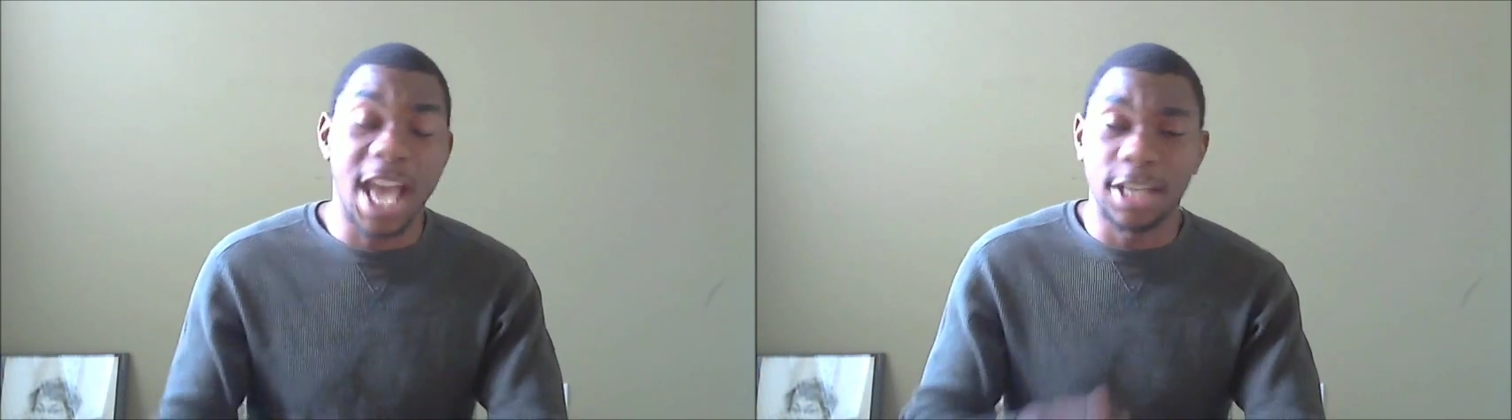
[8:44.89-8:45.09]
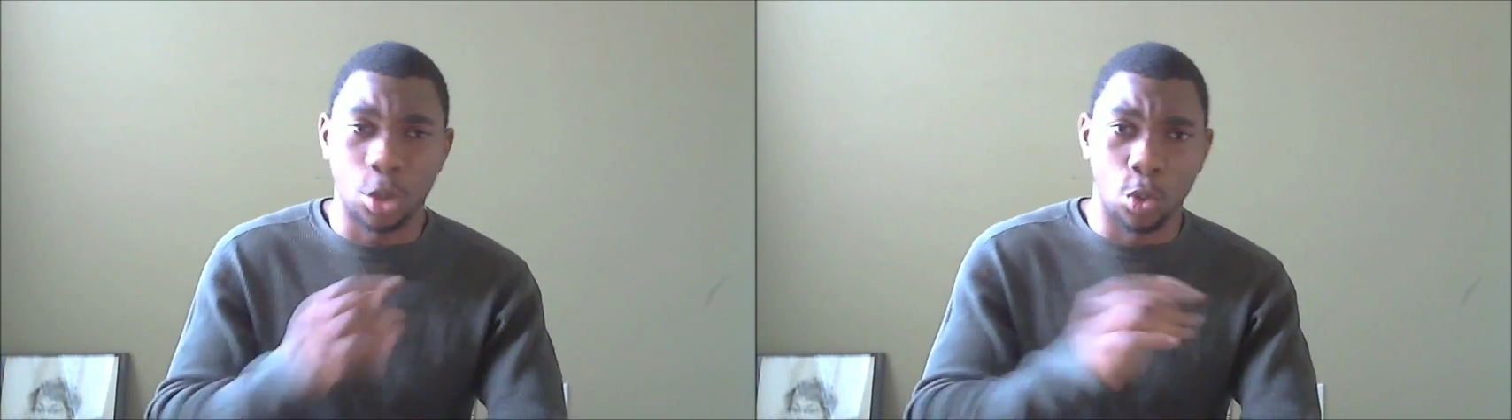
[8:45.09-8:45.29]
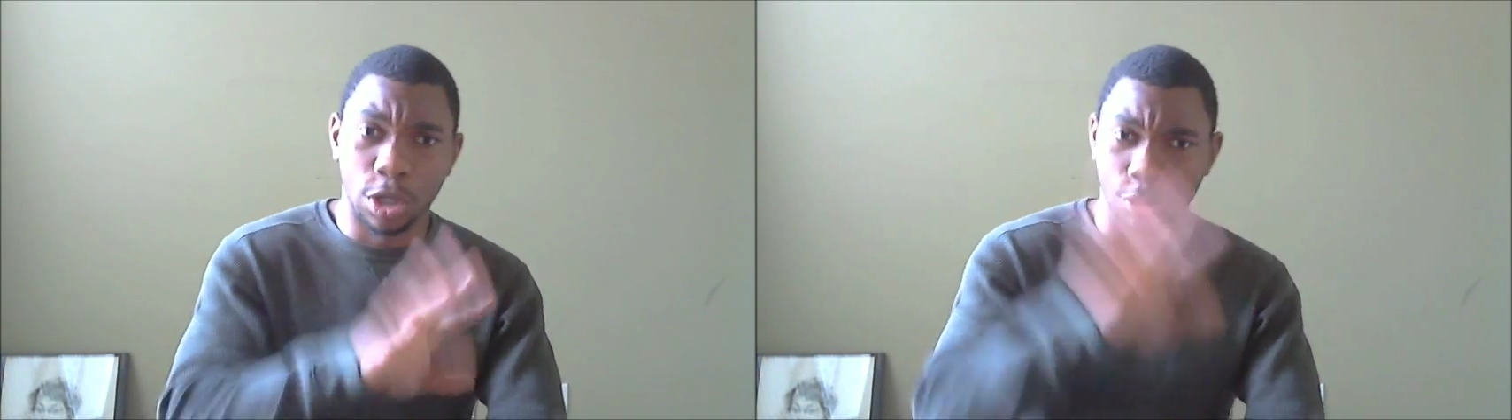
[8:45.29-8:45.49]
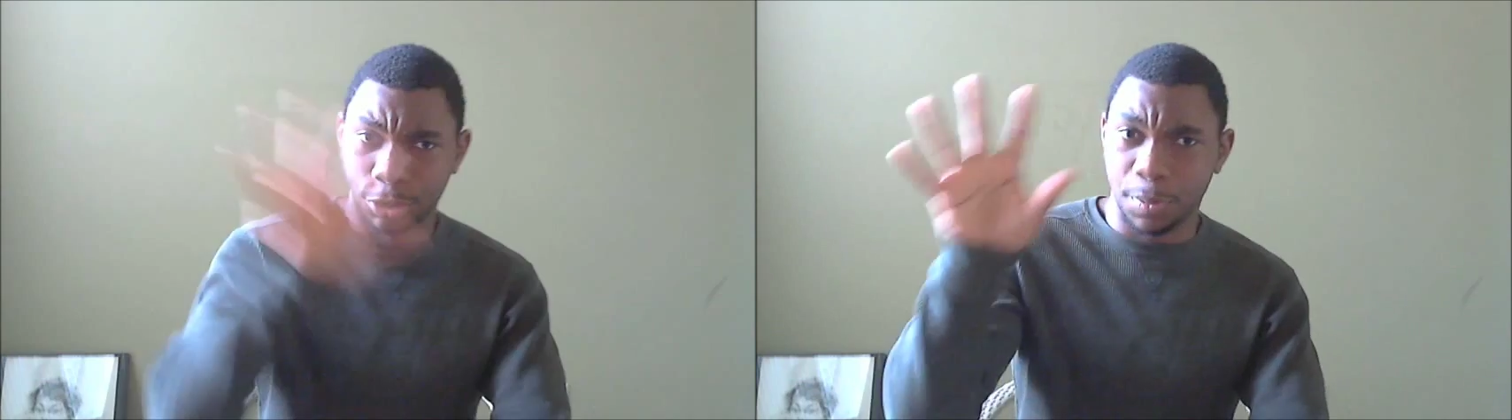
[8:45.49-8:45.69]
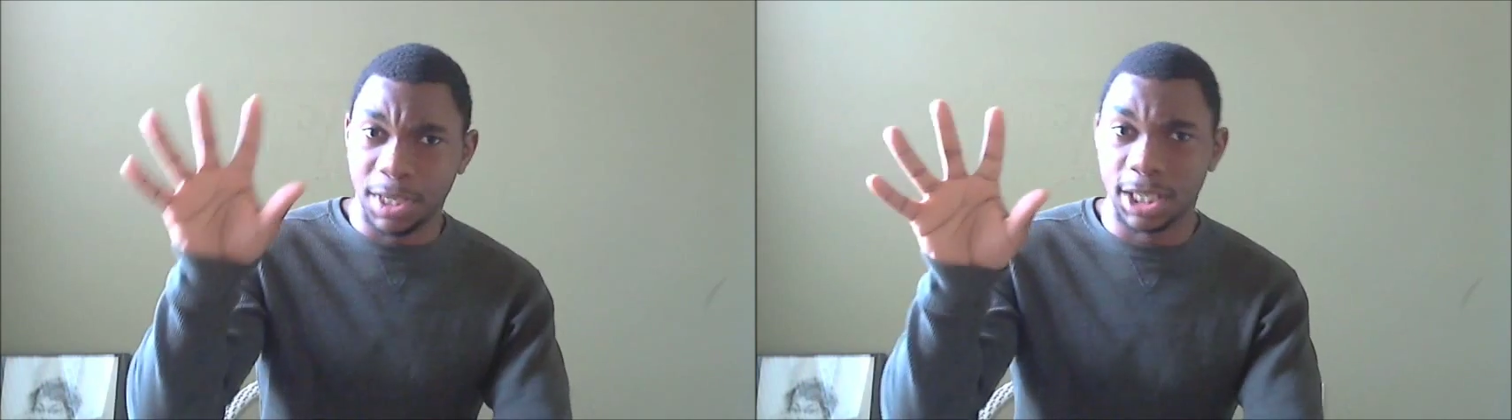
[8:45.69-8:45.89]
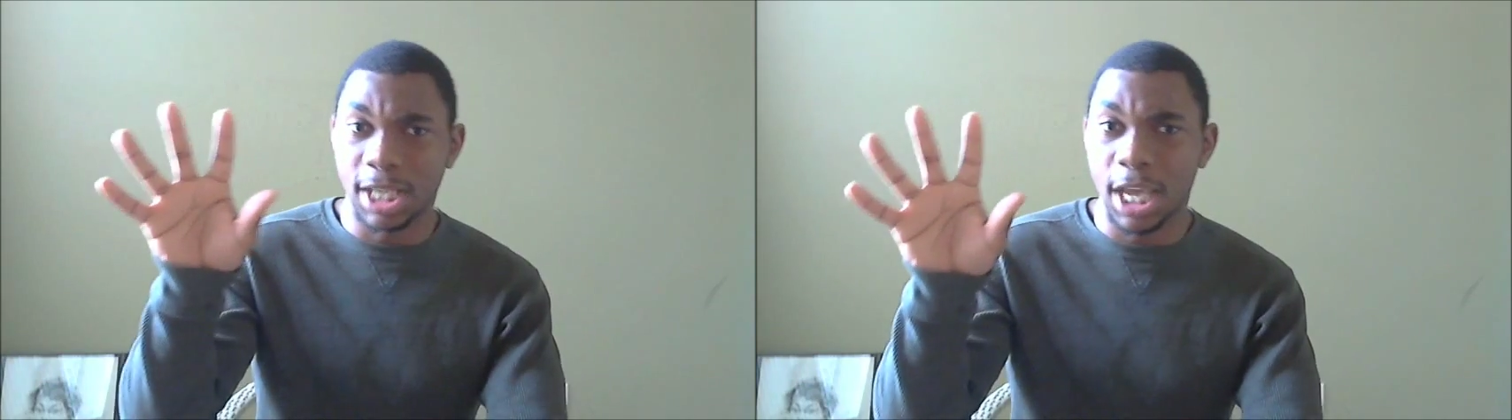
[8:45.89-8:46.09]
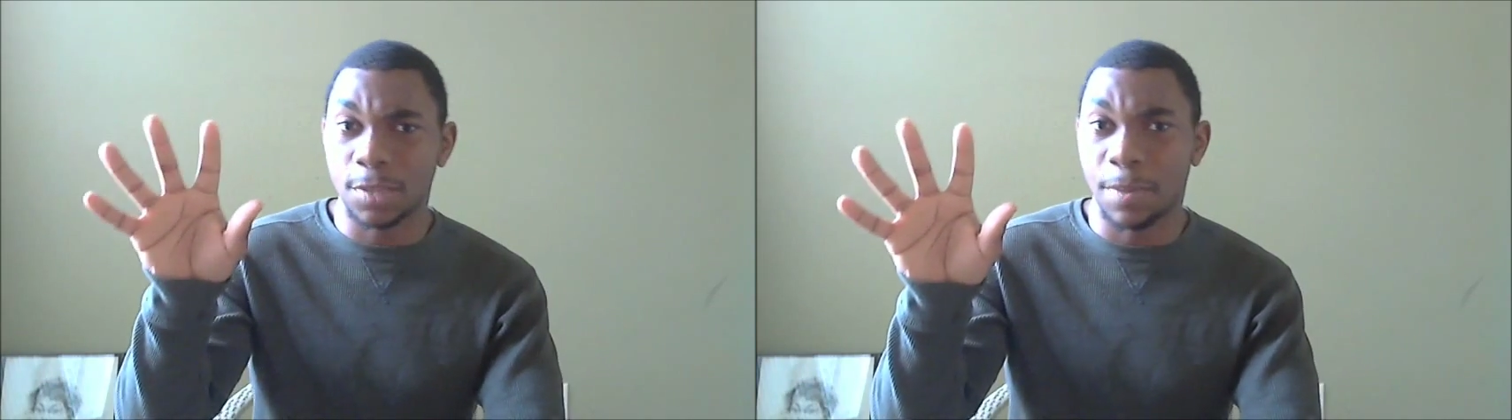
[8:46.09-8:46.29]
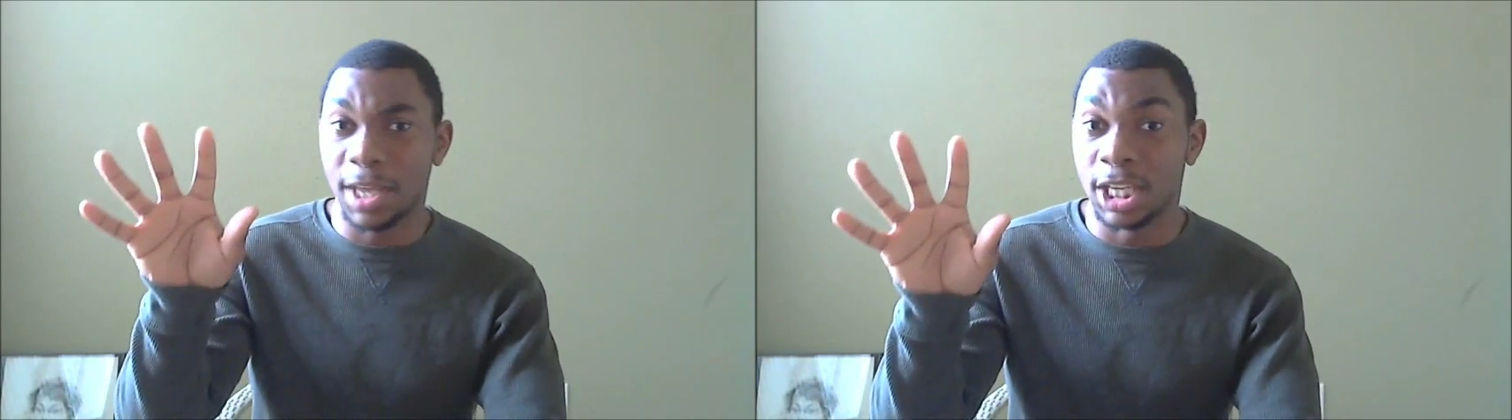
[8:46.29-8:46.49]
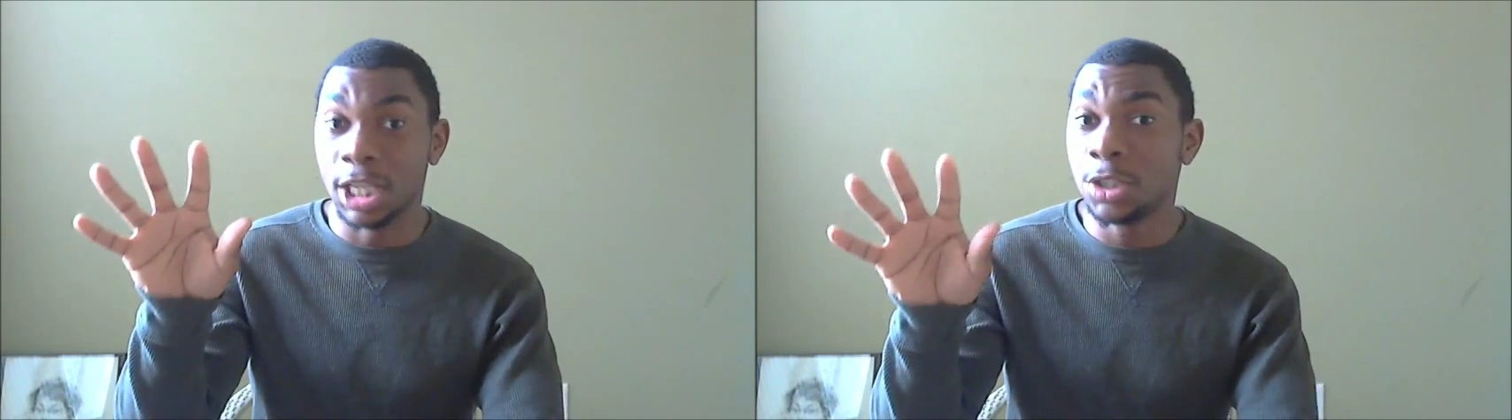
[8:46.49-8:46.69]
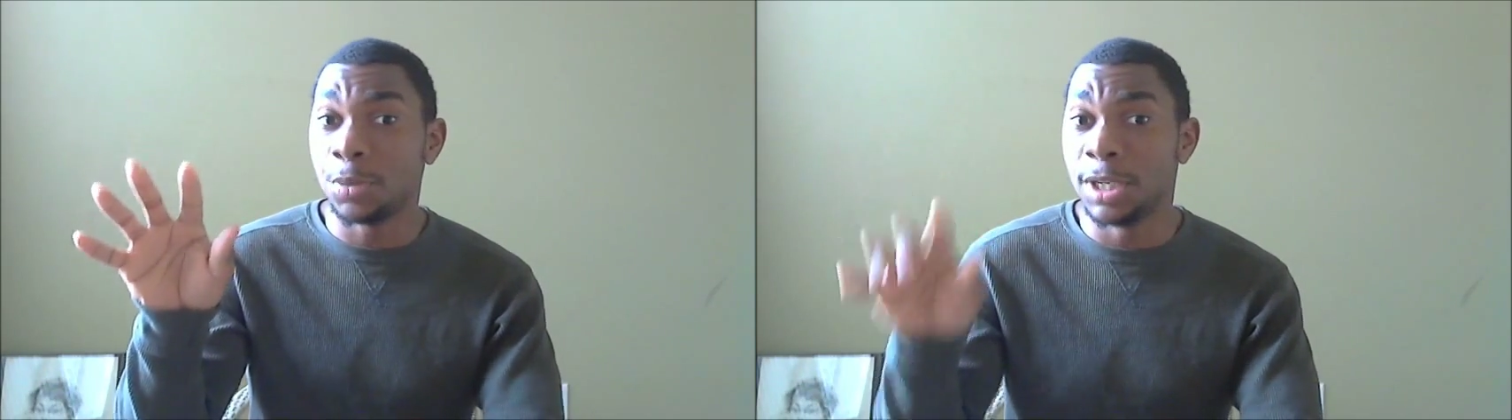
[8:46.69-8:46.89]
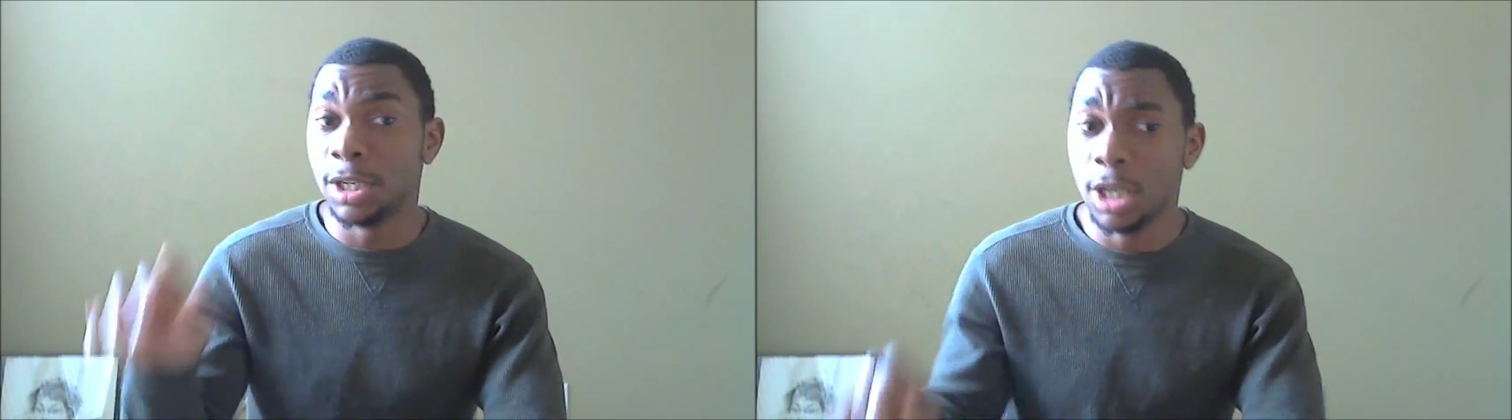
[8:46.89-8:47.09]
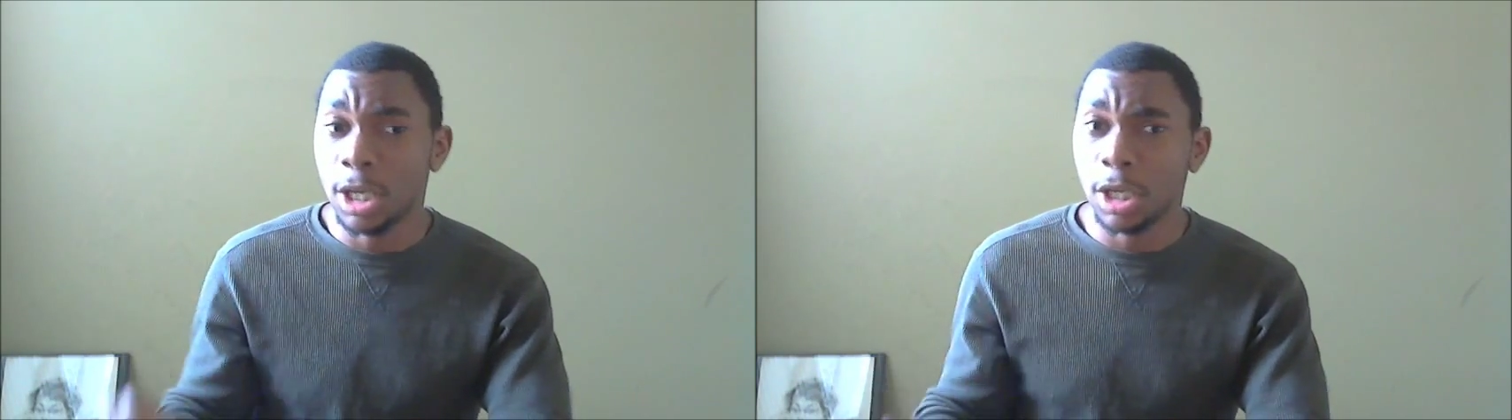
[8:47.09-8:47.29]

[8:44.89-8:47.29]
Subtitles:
as the world is being attacked by the henchmen,